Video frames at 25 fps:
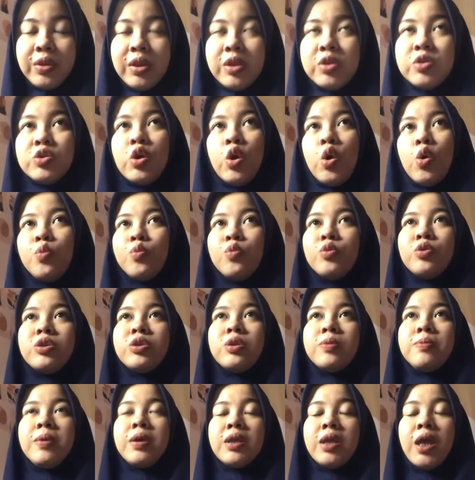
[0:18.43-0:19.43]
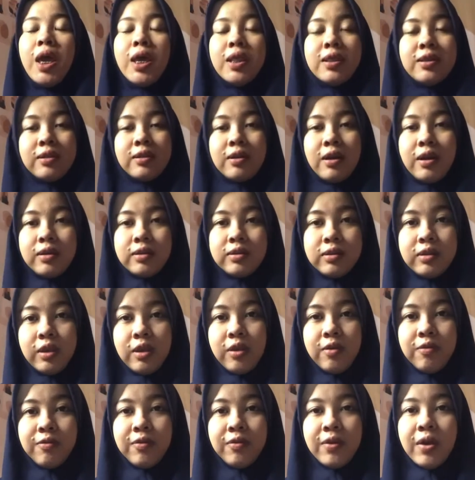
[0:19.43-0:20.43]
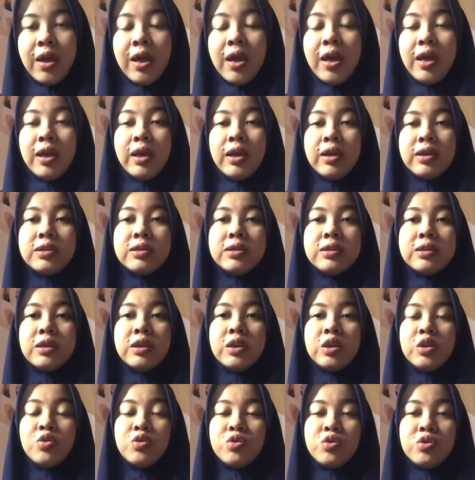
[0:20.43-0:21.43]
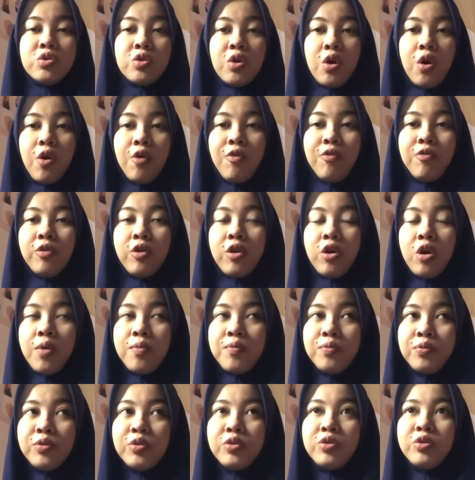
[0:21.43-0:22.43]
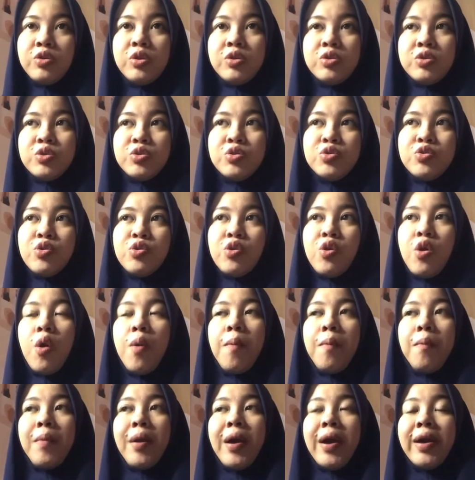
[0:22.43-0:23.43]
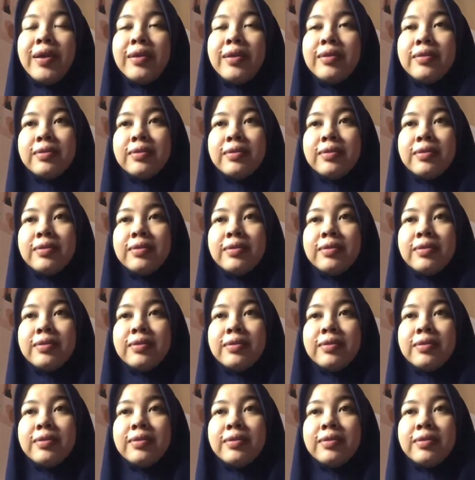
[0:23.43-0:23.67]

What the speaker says: So, multimedia interactive is the use of computers to combine